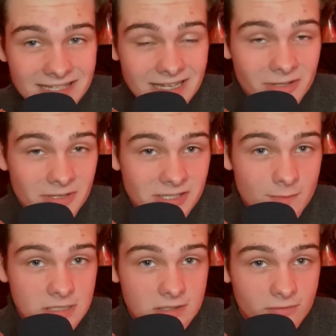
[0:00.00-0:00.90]
on the
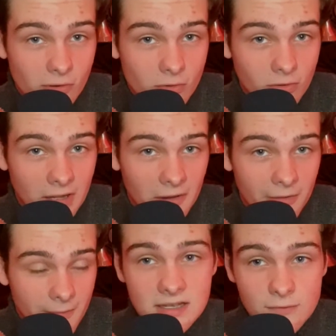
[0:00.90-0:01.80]
subject of vocal health,
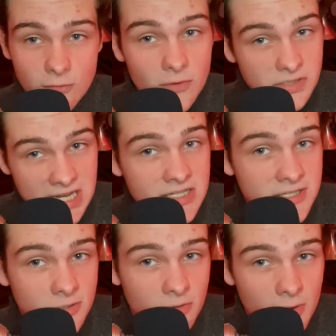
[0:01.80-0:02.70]
if you feel tense in
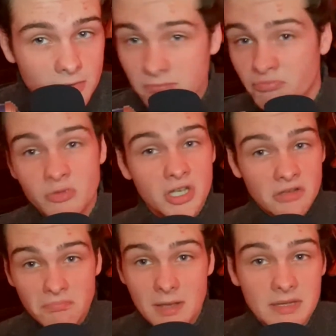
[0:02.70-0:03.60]
your throat,
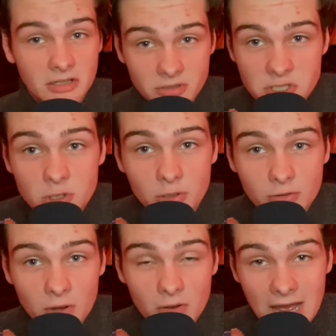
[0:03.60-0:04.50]
maybe a little sore
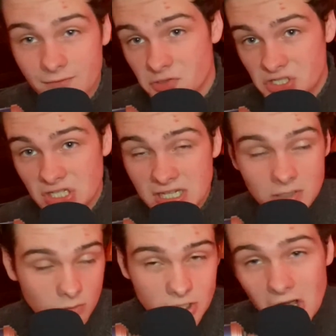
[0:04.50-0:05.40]
throat after singing
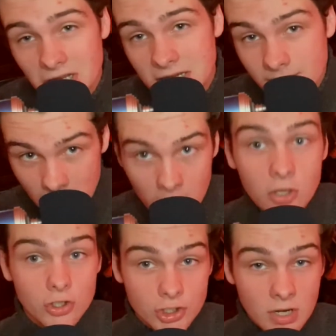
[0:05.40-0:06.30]
or talking, you're
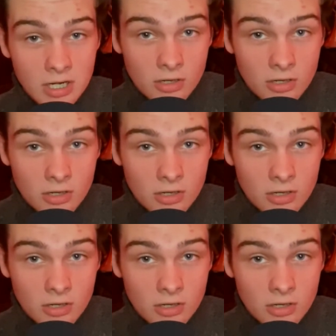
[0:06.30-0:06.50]
straining your